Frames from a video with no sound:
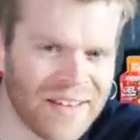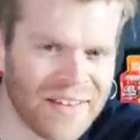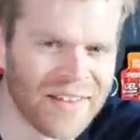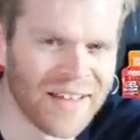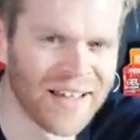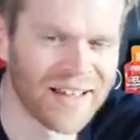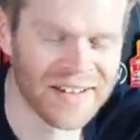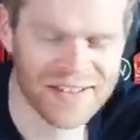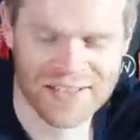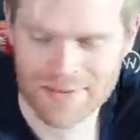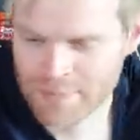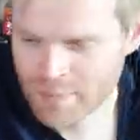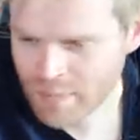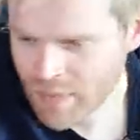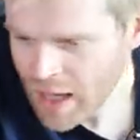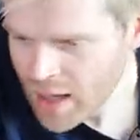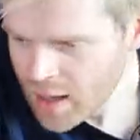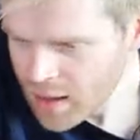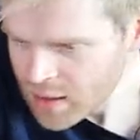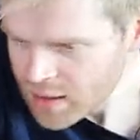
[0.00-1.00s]
Thanks.
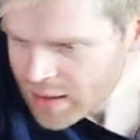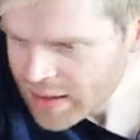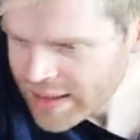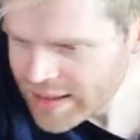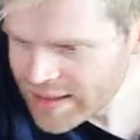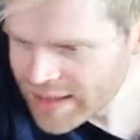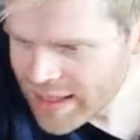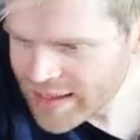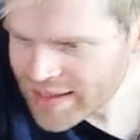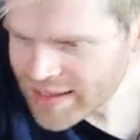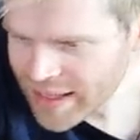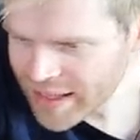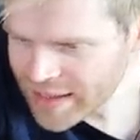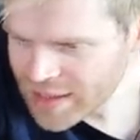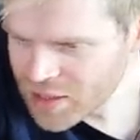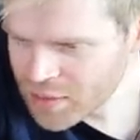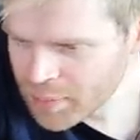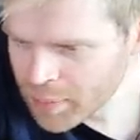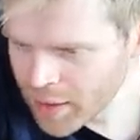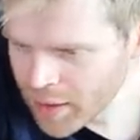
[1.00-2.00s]
He says,
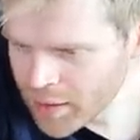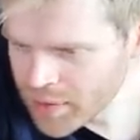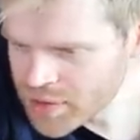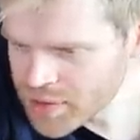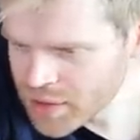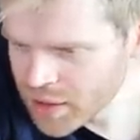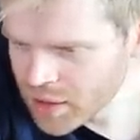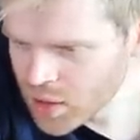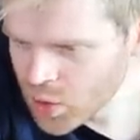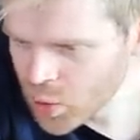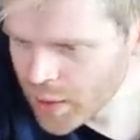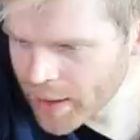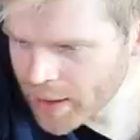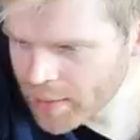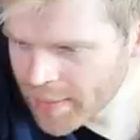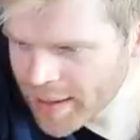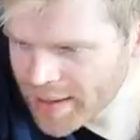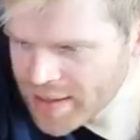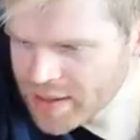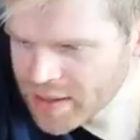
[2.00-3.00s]
can you post a
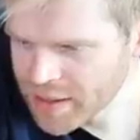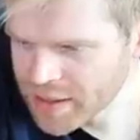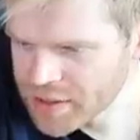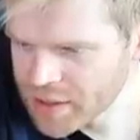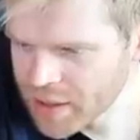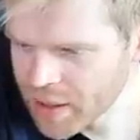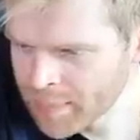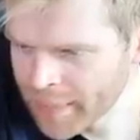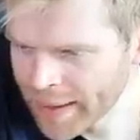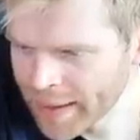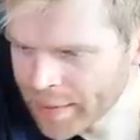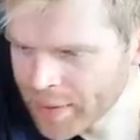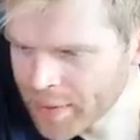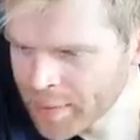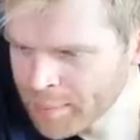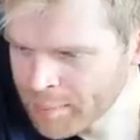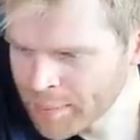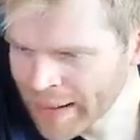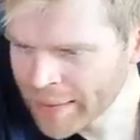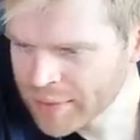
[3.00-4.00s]
quick message about
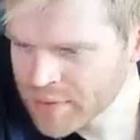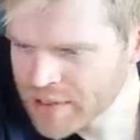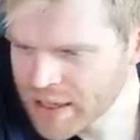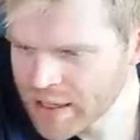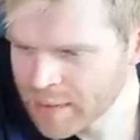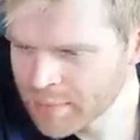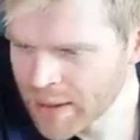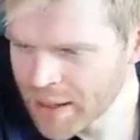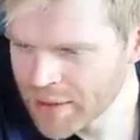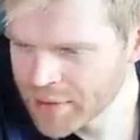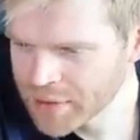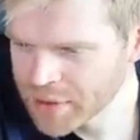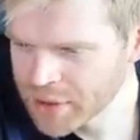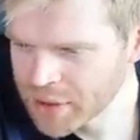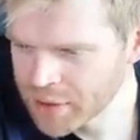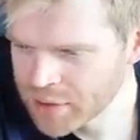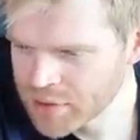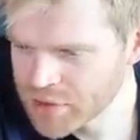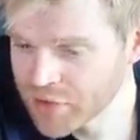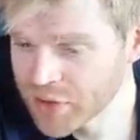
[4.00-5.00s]
the mounting method
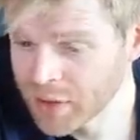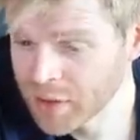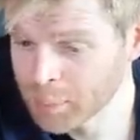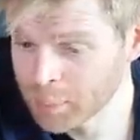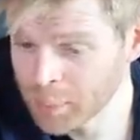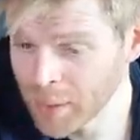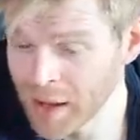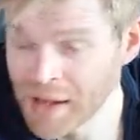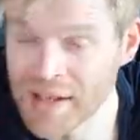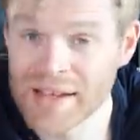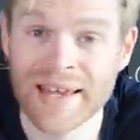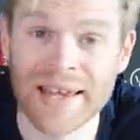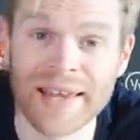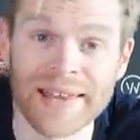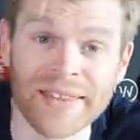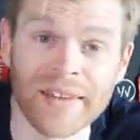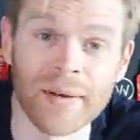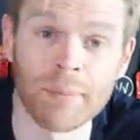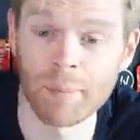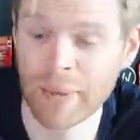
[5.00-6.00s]
used for the bike
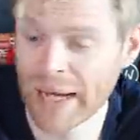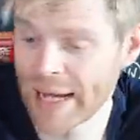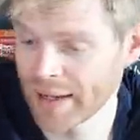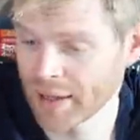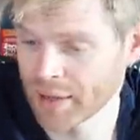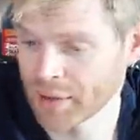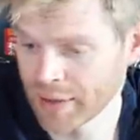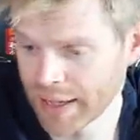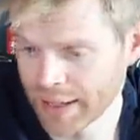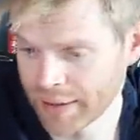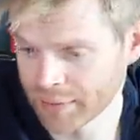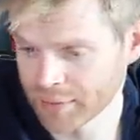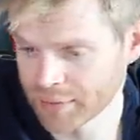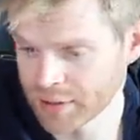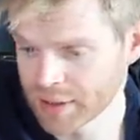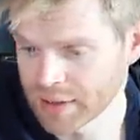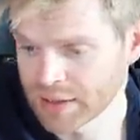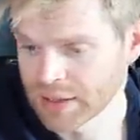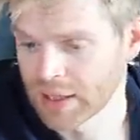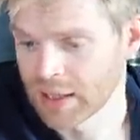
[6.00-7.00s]
in the
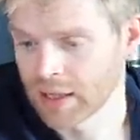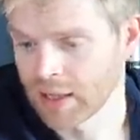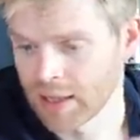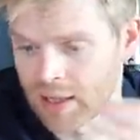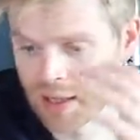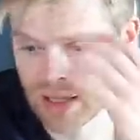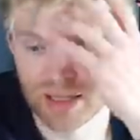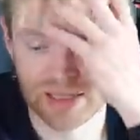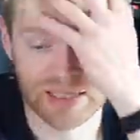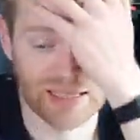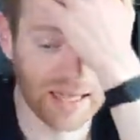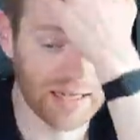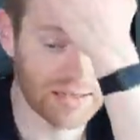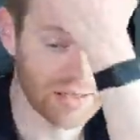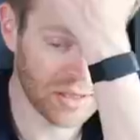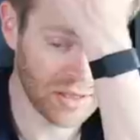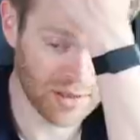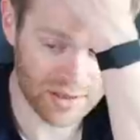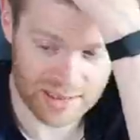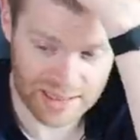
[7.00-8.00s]
background? He'd like
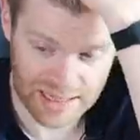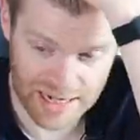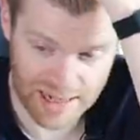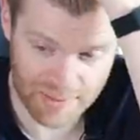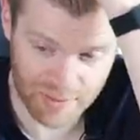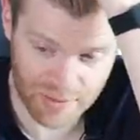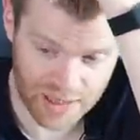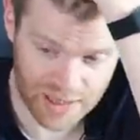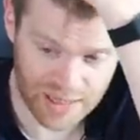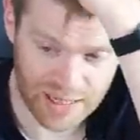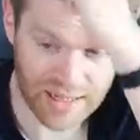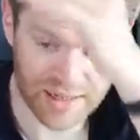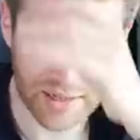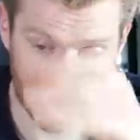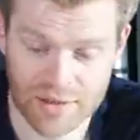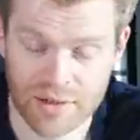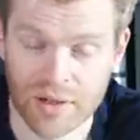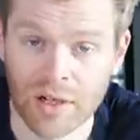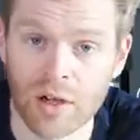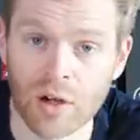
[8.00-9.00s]
to do the same with
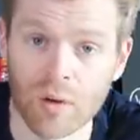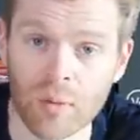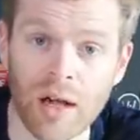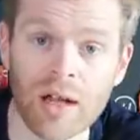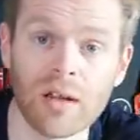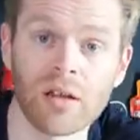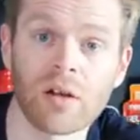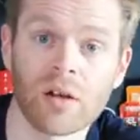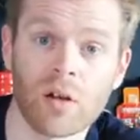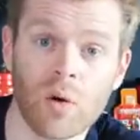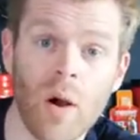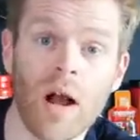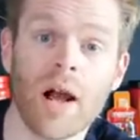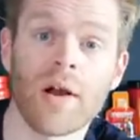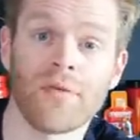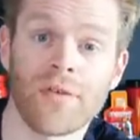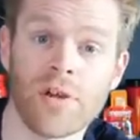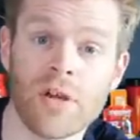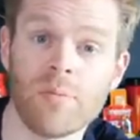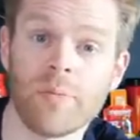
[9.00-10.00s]
his. Well,
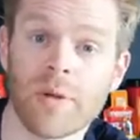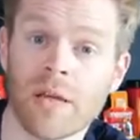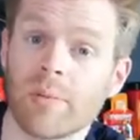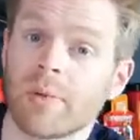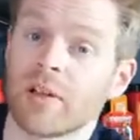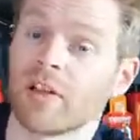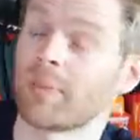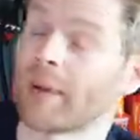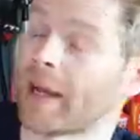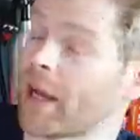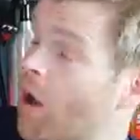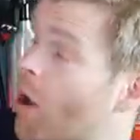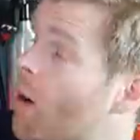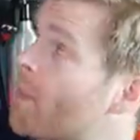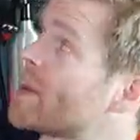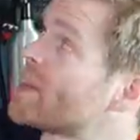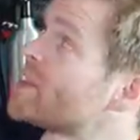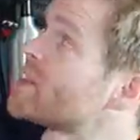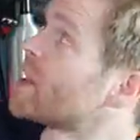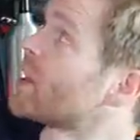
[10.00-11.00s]
quite a few people have been
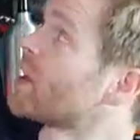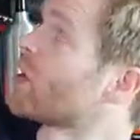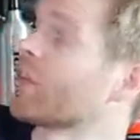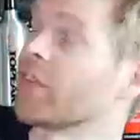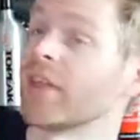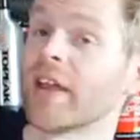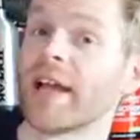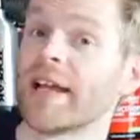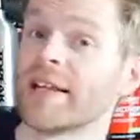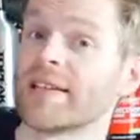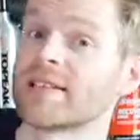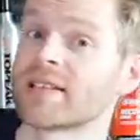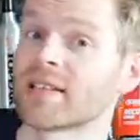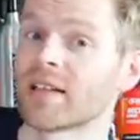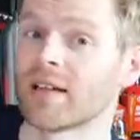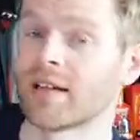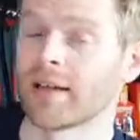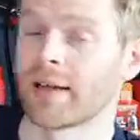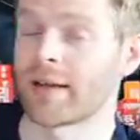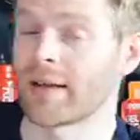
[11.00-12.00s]
commenting on this,
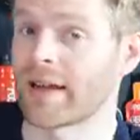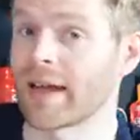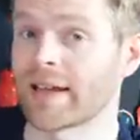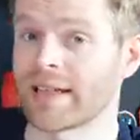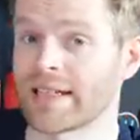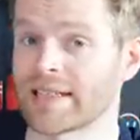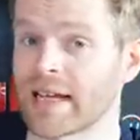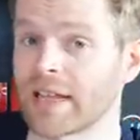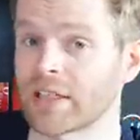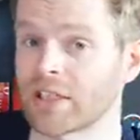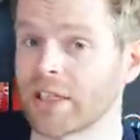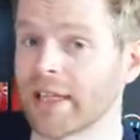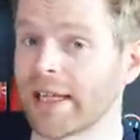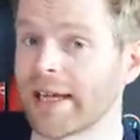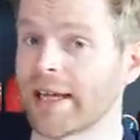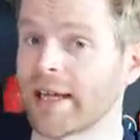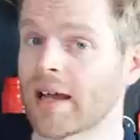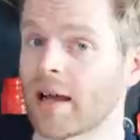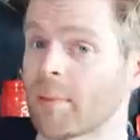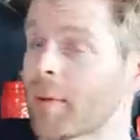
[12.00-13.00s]
and it's
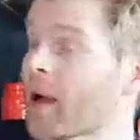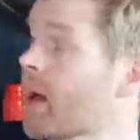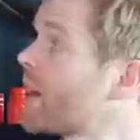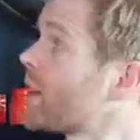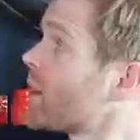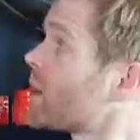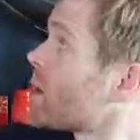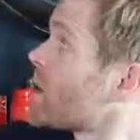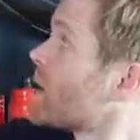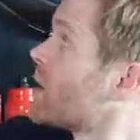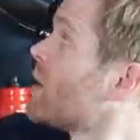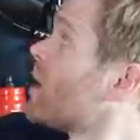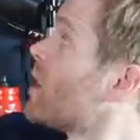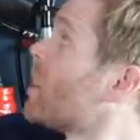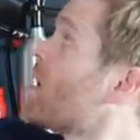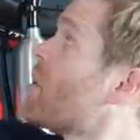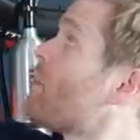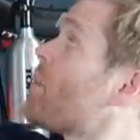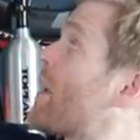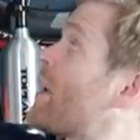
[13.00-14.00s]
actually a bike
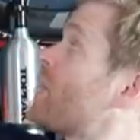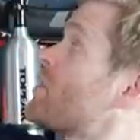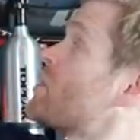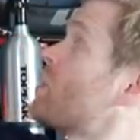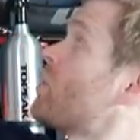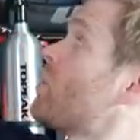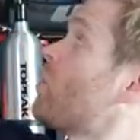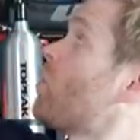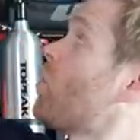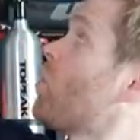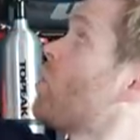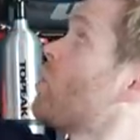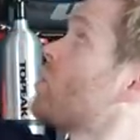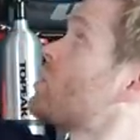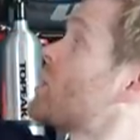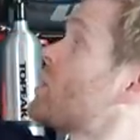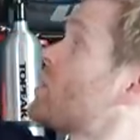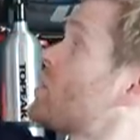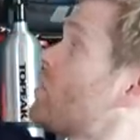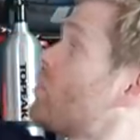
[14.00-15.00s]
mounting wall
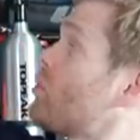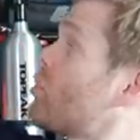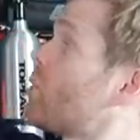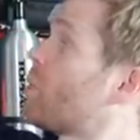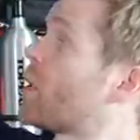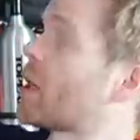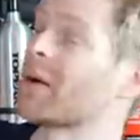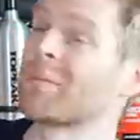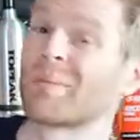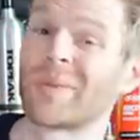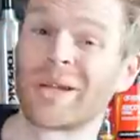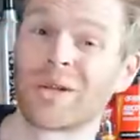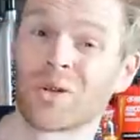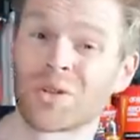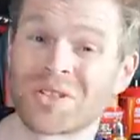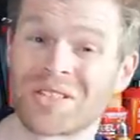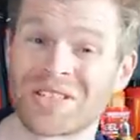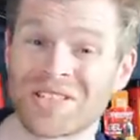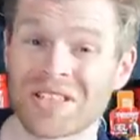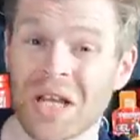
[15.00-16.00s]
system from a company
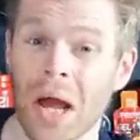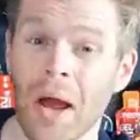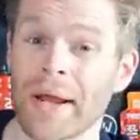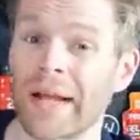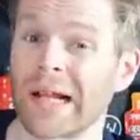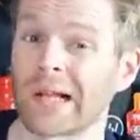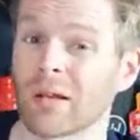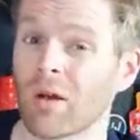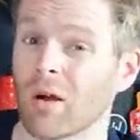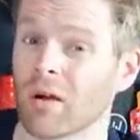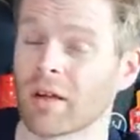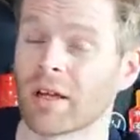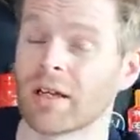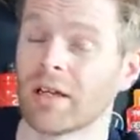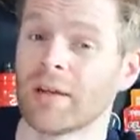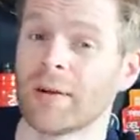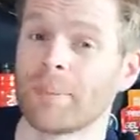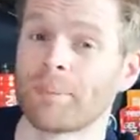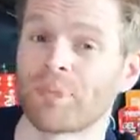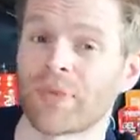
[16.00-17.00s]
called Cyclock.
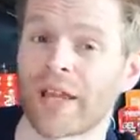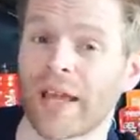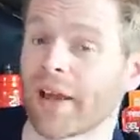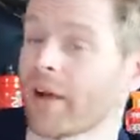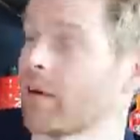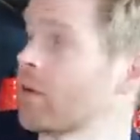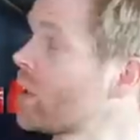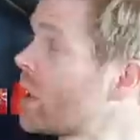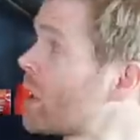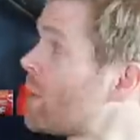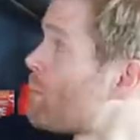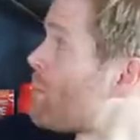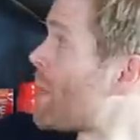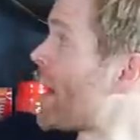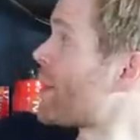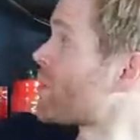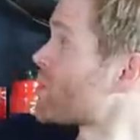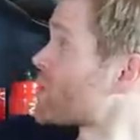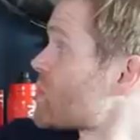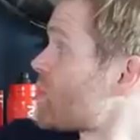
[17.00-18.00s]
Now, it
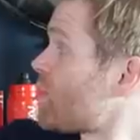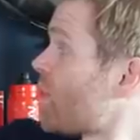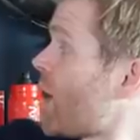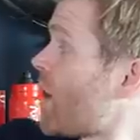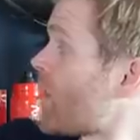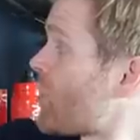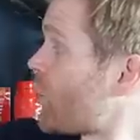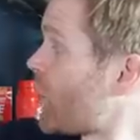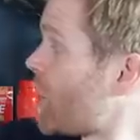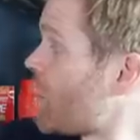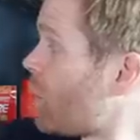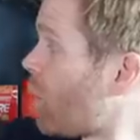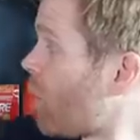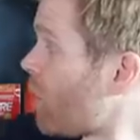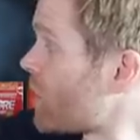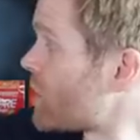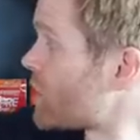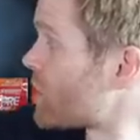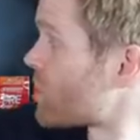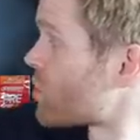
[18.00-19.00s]
mounts via three
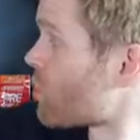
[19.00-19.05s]
points.